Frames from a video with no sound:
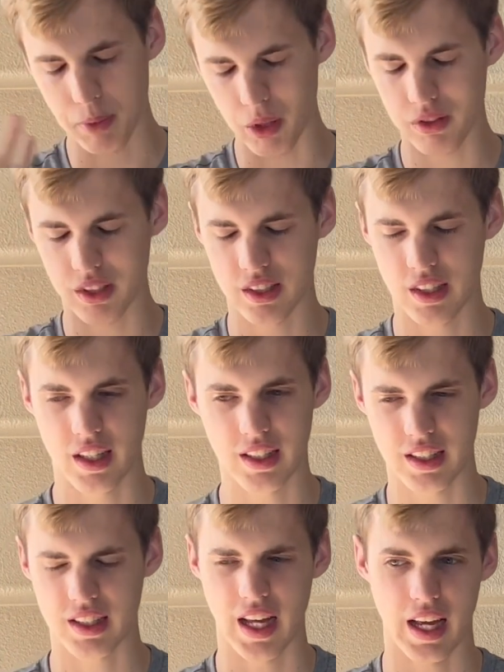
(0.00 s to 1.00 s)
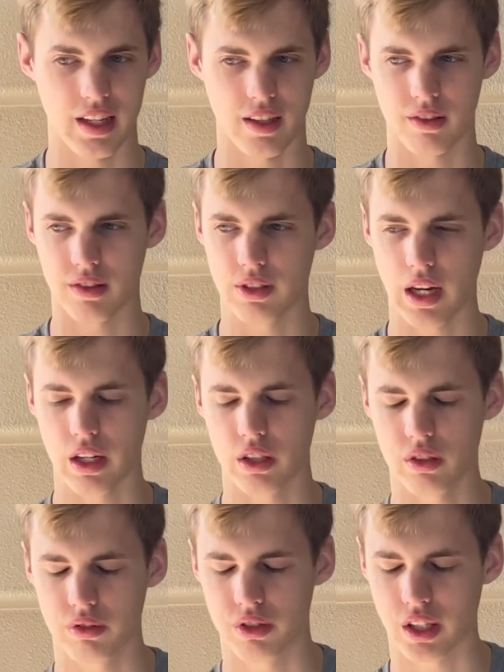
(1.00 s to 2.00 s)
both Bo-Katan, of how
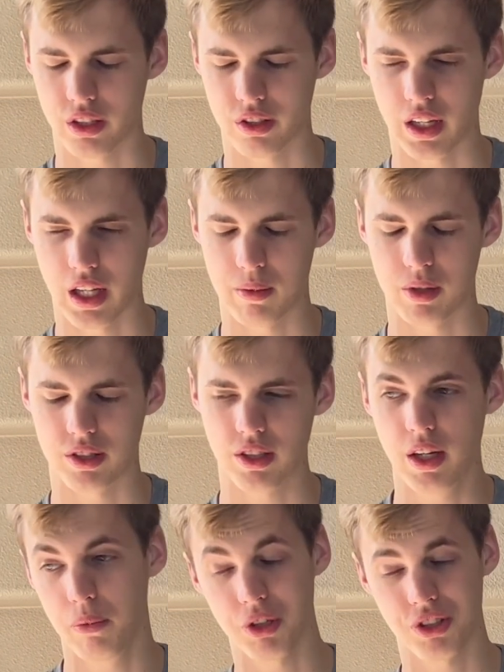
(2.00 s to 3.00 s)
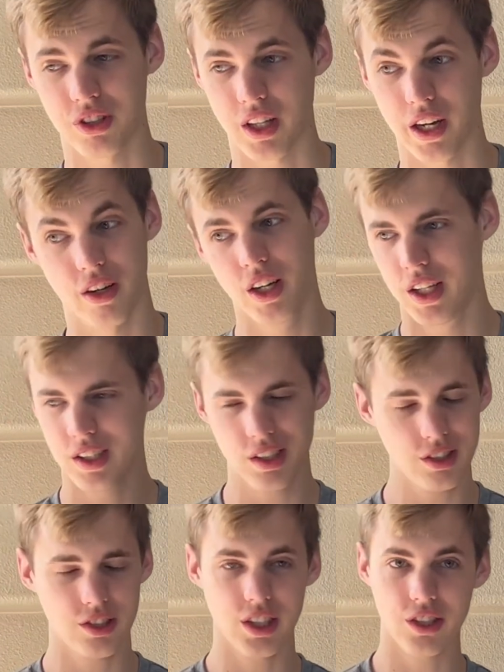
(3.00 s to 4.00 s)
you say her name is, wasn't there, this
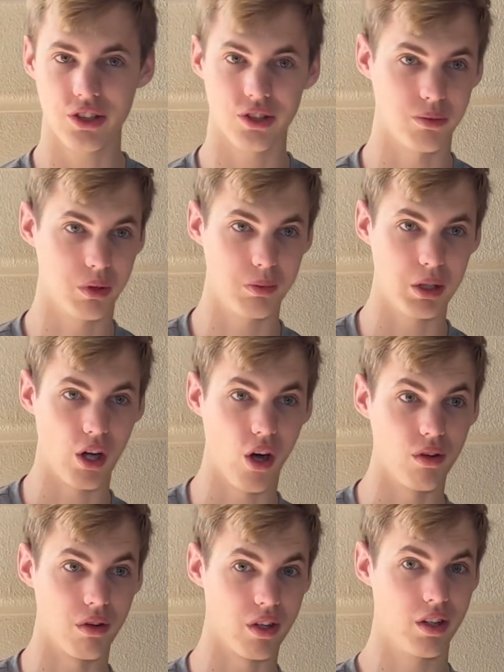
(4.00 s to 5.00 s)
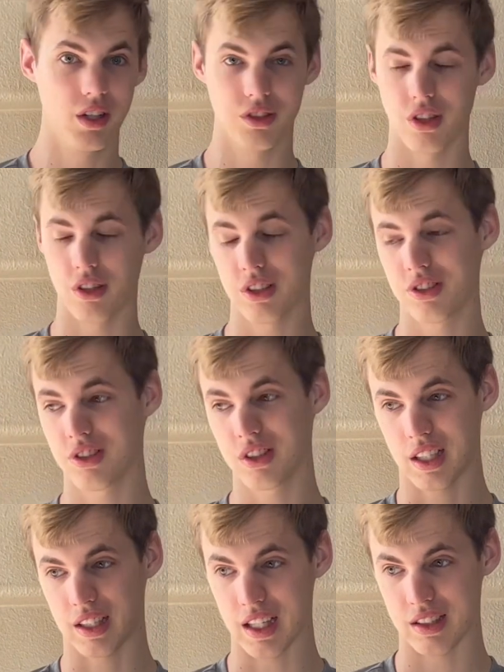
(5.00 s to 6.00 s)
season would be over. So this is
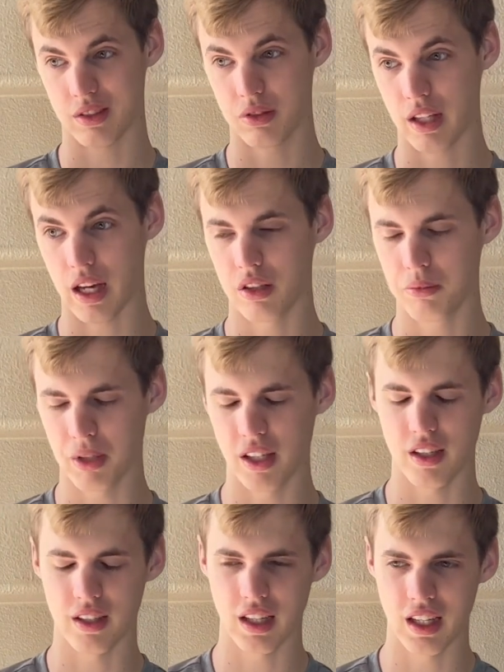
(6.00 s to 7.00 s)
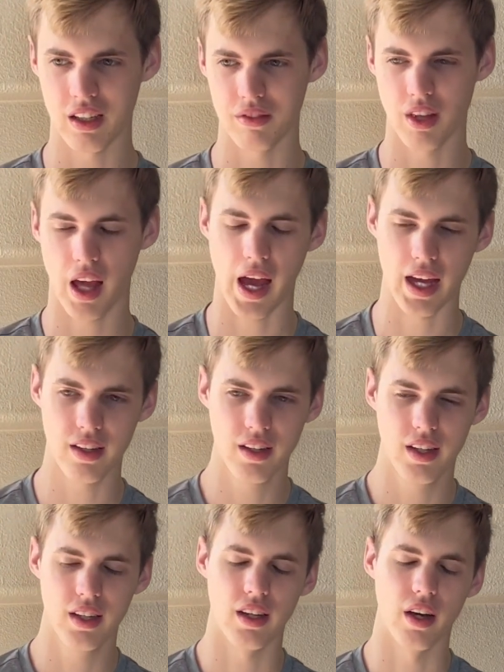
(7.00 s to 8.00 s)
like that's that would be the end of that.
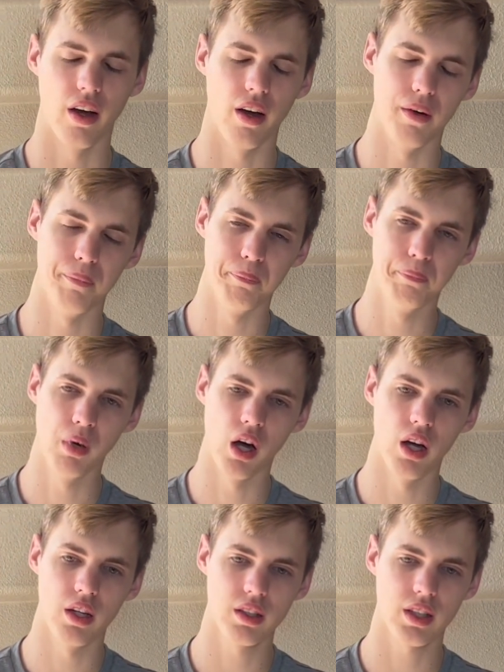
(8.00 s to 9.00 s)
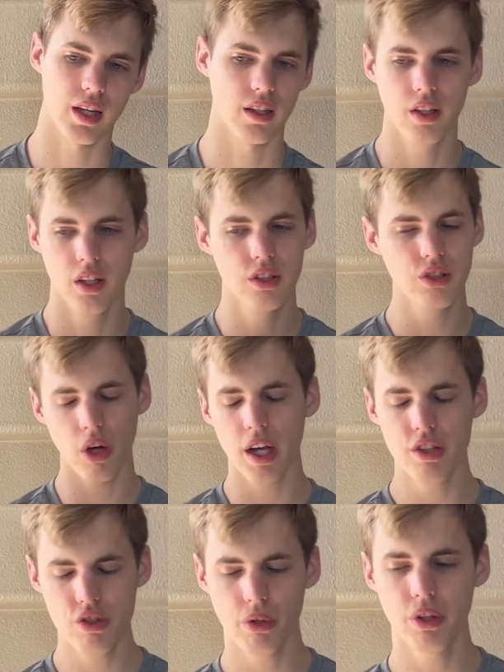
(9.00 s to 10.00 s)
Um, but yeah, so I
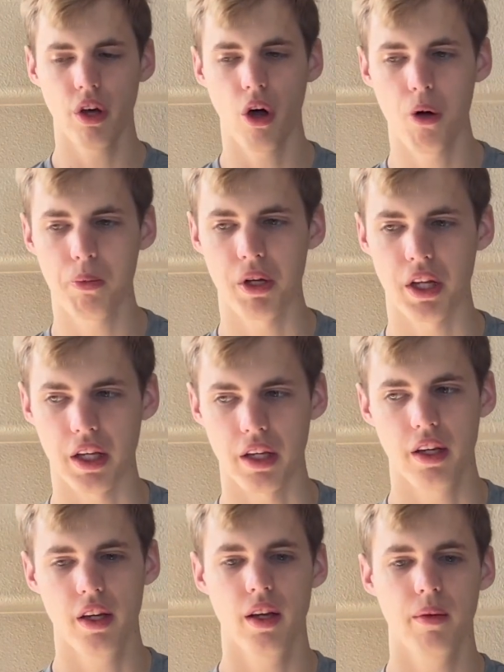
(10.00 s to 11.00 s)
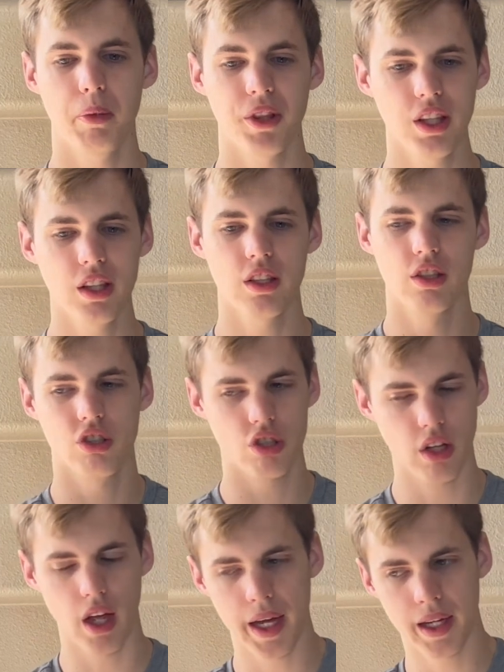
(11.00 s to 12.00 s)
enjoyed the opening, but then
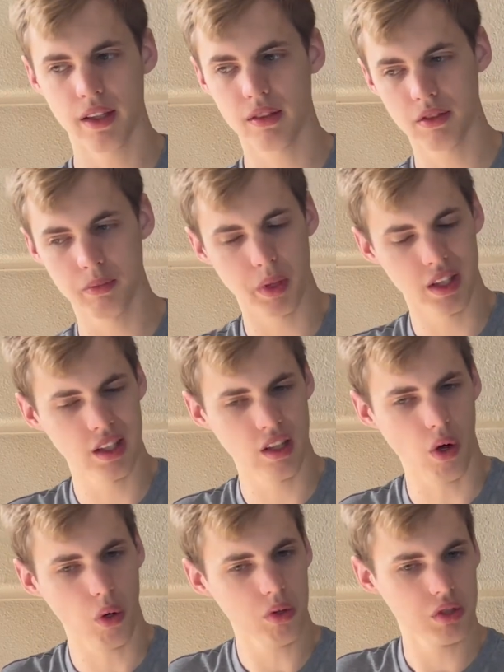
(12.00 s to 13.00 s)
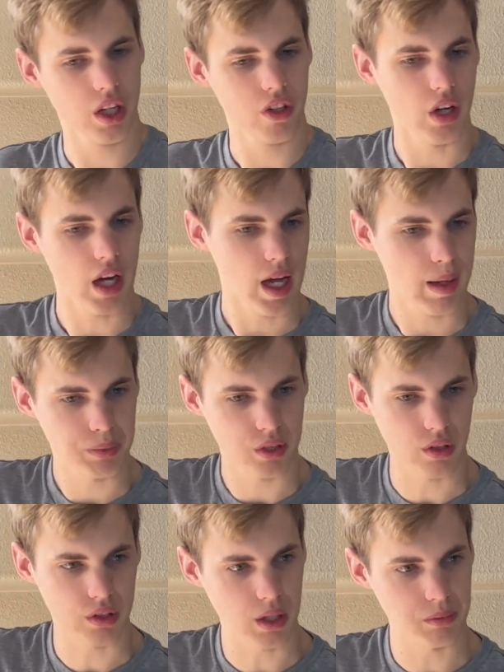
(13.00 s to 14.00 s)
this, uh, but then the whole entire
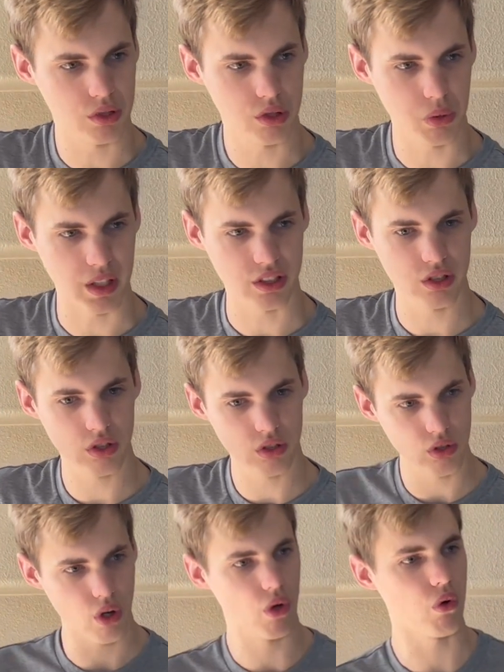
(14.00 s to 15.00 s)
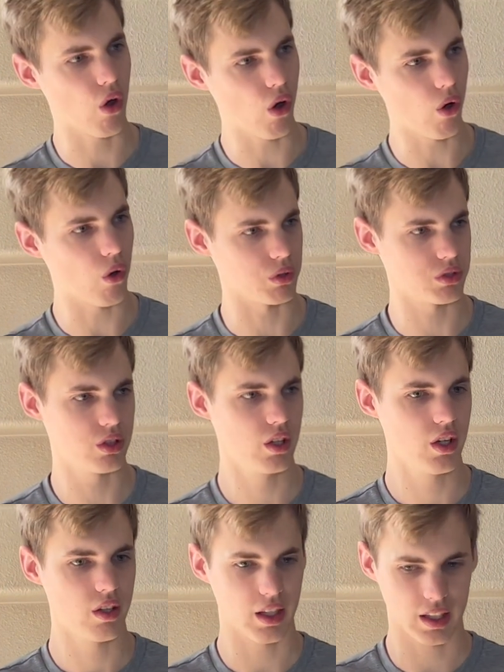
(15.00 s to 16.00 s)
episode comes to a slow halt.
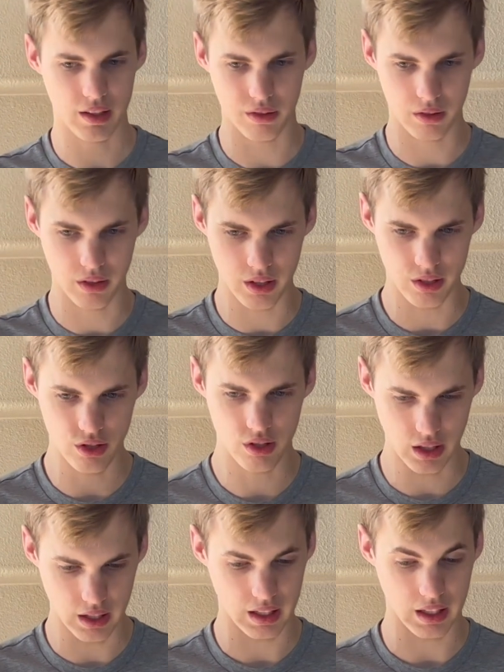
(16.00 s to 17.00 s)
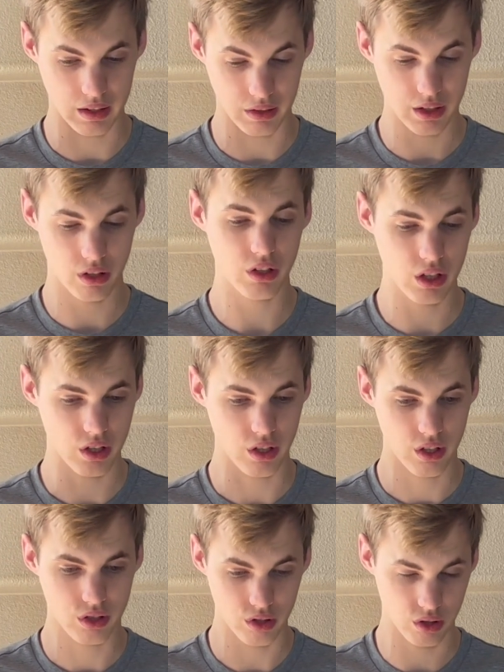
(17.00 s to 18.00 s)
Like it, like it literally
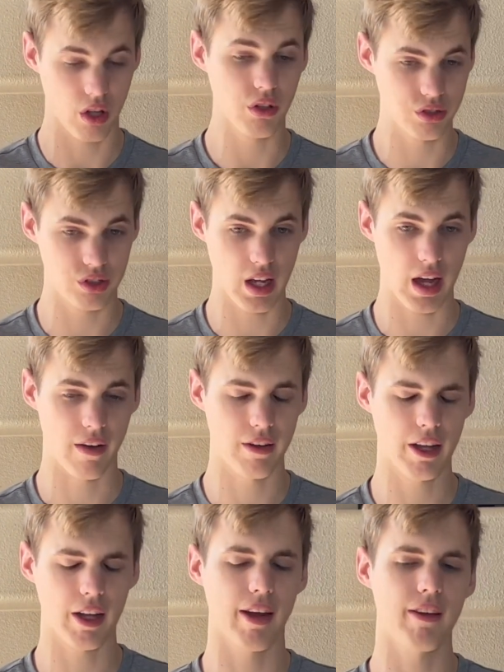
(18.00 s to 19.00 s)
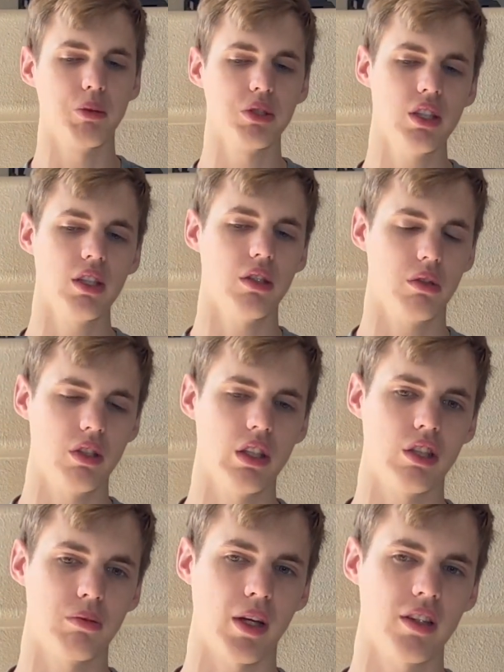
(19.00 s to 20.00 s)
slows down, and I wasn't really
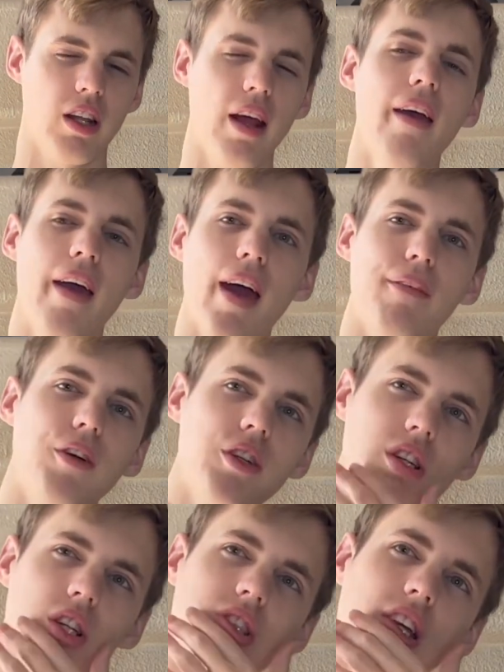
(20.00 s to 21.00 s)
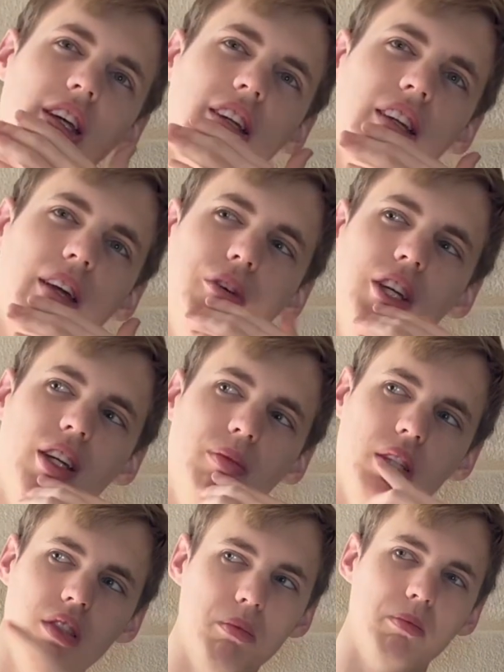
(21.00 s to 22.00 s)
expecting it. At first, I was like, "Can we get
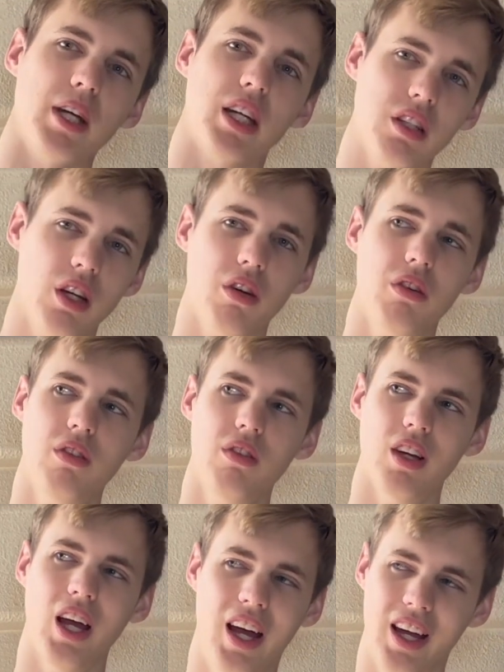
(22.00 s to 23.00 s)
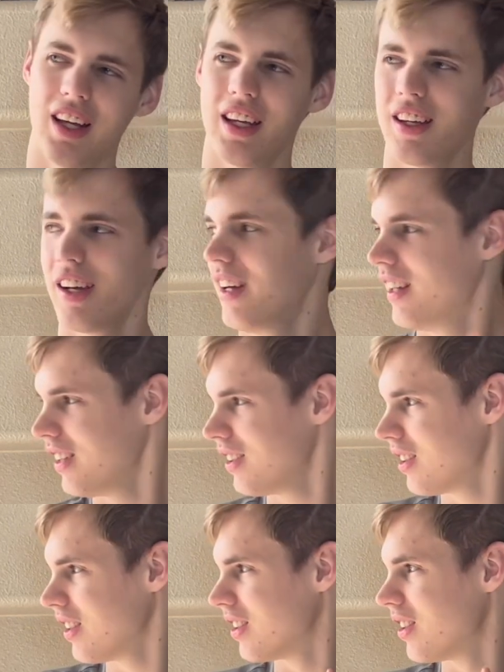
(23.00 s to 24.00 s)
back to Mando?" Like this
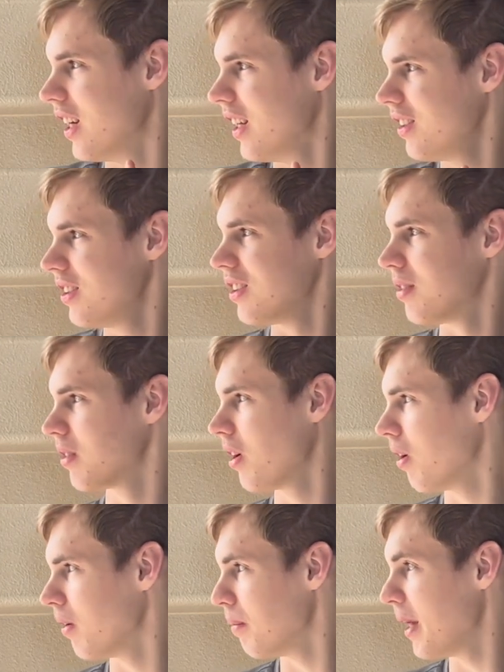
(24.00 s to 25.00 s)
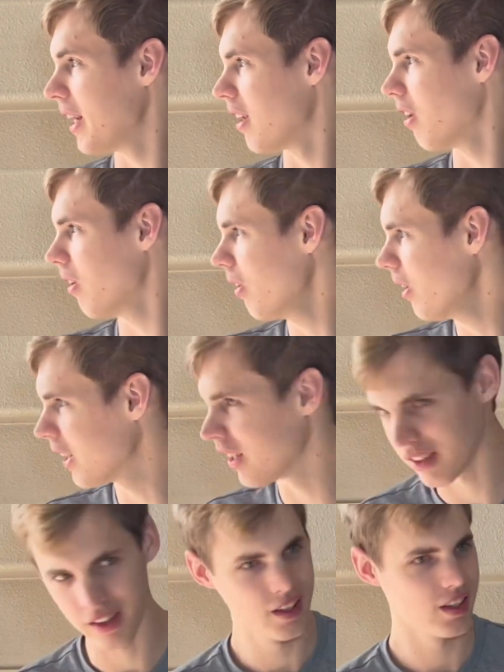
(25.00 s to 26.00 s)
is this, this is called
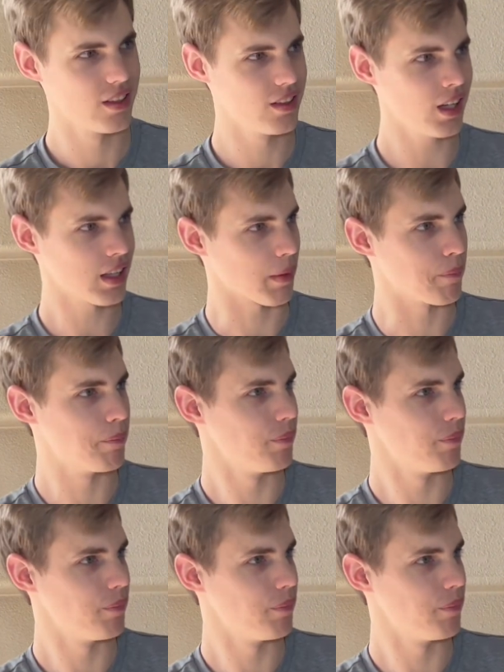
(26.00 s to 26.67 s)
Mandalorian, not the